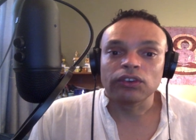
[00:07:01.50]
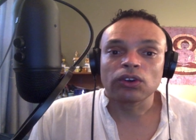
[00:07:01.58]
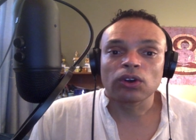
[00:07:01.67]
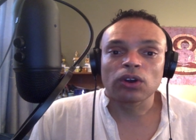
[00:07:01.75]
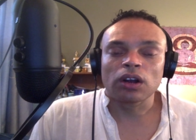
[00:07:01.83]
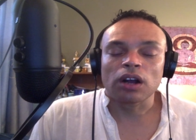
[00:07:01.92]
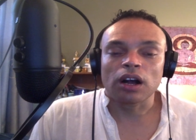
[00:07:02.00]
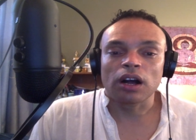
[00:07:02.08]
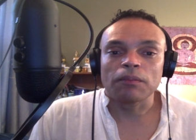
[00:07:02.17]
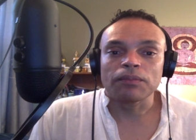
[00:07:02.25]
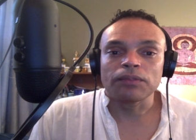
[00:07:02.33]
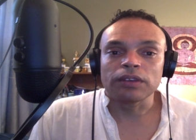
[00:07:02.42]
your
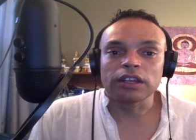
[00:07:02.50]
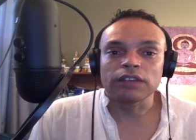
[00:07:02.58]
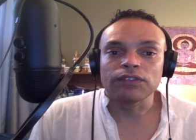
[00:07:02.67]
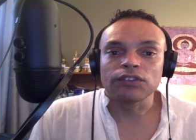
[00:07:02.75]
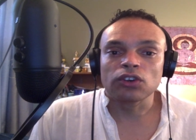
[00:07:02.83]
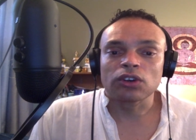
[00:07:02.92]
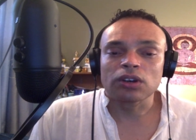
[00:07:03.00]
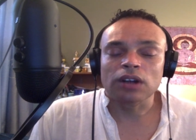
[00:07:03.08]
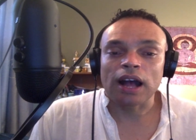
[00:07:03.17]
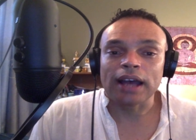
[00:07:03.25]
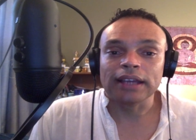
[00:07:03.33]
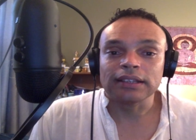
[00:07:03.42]

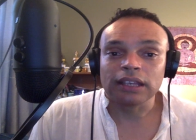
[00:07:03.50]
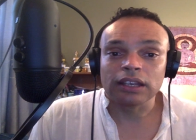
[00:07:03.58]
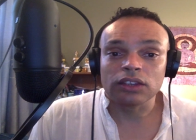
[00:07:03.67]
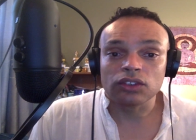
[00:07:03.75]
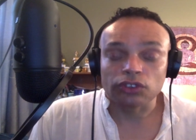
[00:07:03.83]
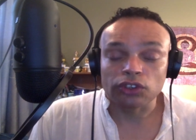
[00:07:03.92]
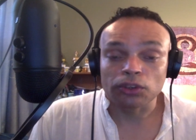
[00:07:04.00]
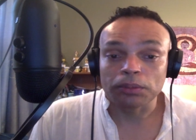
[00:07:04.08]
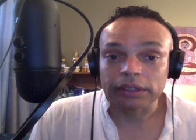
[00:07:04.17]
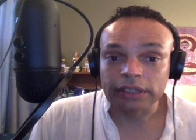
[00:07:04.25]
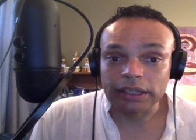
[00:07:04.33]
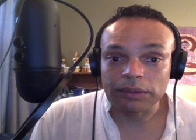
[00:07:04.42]
ideas or your
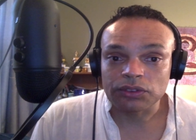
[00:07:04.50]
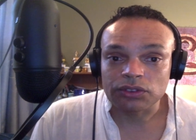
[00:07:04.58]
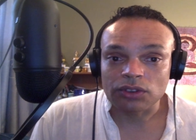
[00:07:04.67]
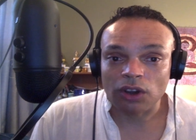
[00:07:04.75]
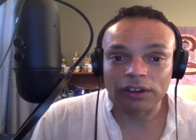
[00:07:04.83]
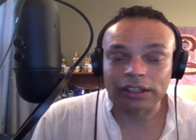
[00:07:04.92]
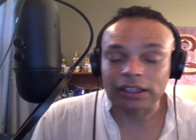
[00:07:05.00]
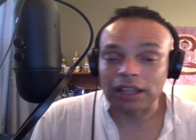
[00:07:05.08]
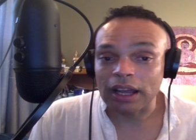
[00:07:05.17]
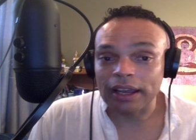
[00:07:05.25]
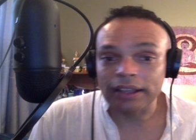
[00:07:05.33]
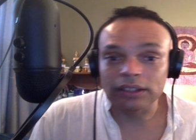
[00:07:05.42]
beliefs are in
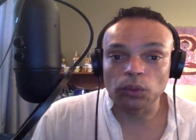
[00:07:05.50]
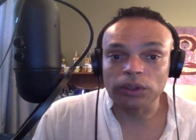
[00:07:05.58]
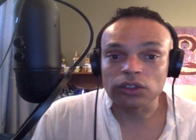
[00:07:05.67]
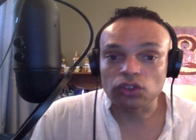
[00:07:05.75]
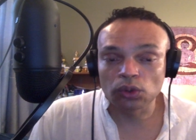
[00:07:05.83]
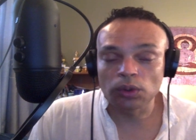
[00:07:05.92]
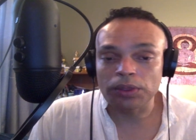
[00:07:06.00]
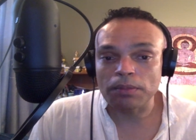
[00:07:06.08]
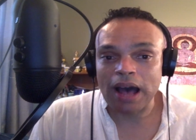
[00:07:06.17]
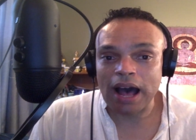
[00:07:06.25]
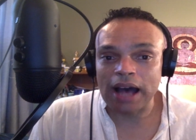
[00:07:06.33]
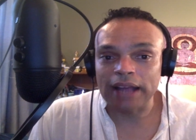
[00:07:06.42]
line with truth,
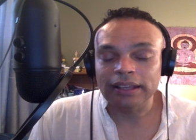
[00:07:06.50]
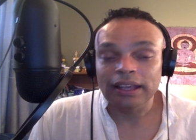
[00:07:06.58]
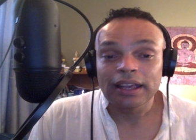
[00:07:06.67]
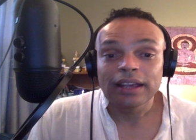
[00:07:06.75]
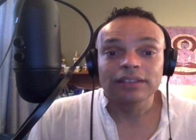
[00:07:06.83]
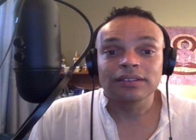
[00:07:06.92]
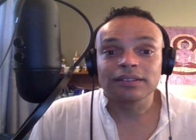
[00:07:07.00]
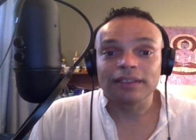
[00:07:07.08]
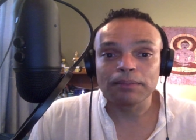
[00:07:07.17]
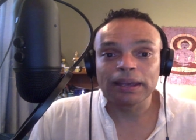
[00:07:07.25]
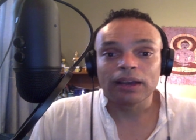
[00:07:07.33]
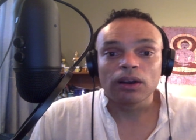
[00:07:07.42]
Ma'at,
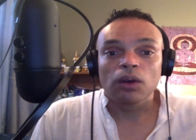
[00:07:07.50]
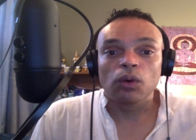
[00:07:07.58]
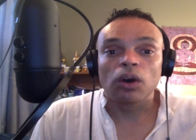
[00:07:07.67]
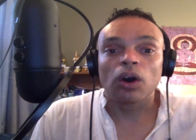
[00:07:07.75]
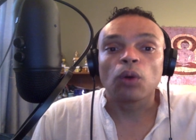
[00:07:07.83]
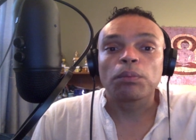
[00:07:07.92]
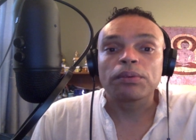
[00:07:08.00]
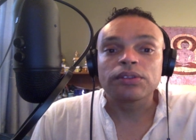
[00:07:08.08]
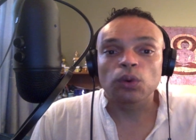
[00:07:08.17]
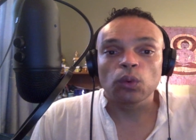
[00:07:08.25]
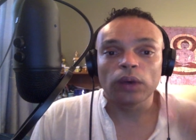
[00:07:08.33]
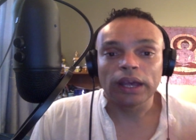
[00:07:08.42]
Sebek will open
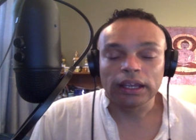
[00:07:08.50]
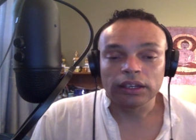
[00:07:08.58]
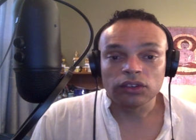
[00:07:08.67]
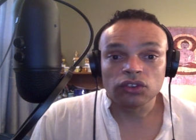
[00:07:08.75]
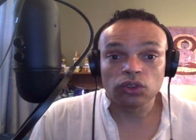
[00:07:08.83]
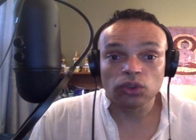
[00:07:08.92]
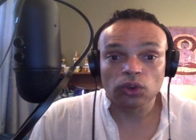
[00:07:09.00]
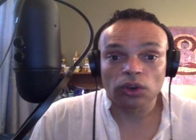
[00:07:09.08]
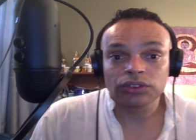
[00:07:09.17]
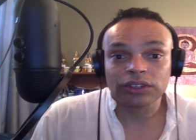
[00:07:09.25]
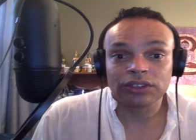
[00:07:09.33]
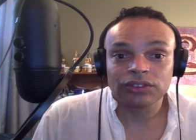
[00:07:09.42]
the way to your
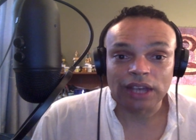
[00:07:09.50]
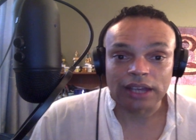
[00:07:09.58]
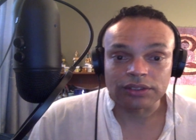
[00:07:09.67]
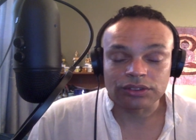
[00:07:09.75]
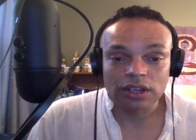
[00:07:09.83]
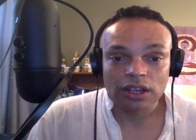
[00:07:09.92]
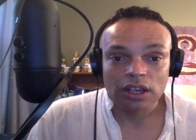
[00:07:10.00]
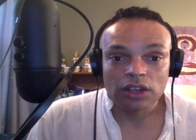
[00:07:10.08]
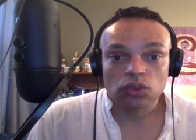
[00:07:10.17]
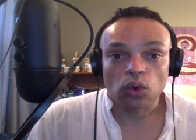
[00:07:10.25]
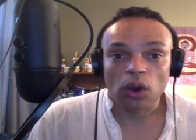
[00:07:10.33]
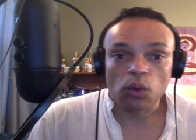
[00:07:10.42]
success.
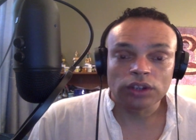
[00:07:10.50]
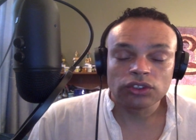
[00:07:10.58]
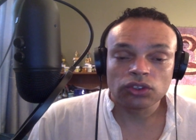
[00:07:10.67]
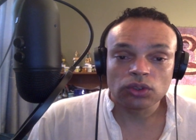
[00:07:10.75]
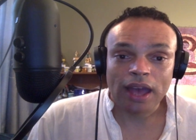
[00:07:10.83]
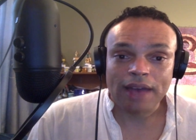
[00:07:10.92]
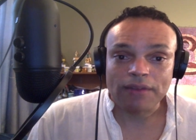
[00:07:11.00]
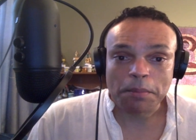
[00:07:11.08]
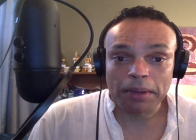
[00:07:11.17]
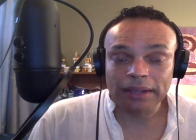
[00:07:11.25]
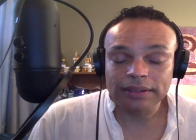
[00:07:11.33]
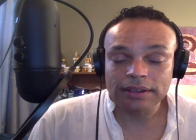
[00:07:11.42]
So I want you to have
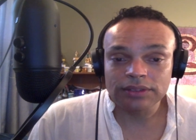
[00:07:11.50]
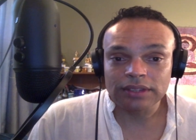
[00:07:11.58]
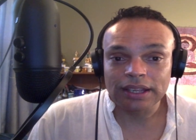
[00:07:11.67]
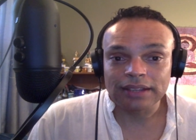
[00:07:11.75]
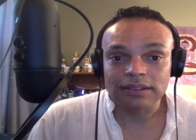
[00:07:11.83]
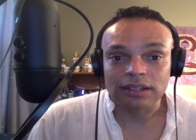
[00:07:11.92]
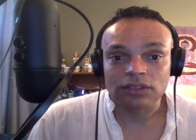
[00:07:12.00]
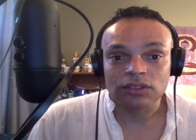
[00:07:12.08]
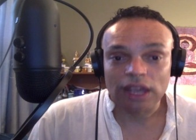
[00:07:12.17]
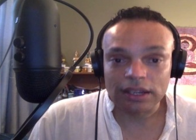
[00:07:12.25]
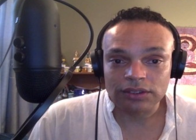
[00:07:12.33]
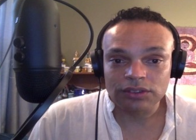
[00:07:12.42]
abundance and
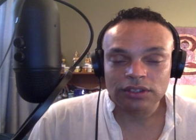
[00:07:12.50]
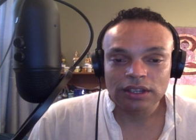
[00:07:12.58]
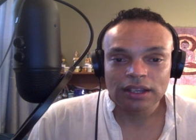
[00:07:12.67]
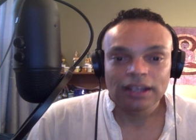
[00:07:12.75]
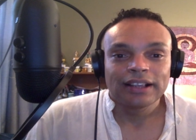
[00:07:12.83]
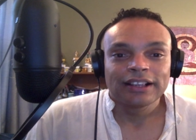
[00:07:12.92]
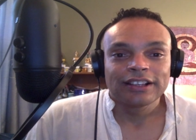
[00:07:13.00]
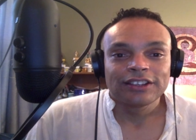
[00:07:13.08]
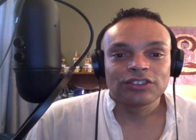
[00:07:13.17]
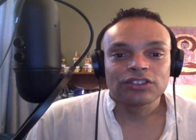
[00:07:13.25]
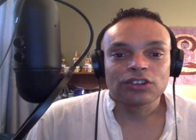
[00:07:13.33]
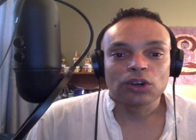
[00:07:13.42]
success.
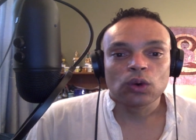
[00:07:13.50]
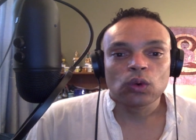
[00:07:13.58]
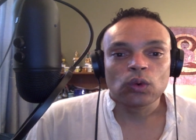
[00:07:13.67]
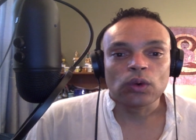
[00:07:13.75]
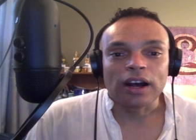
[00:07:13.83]
So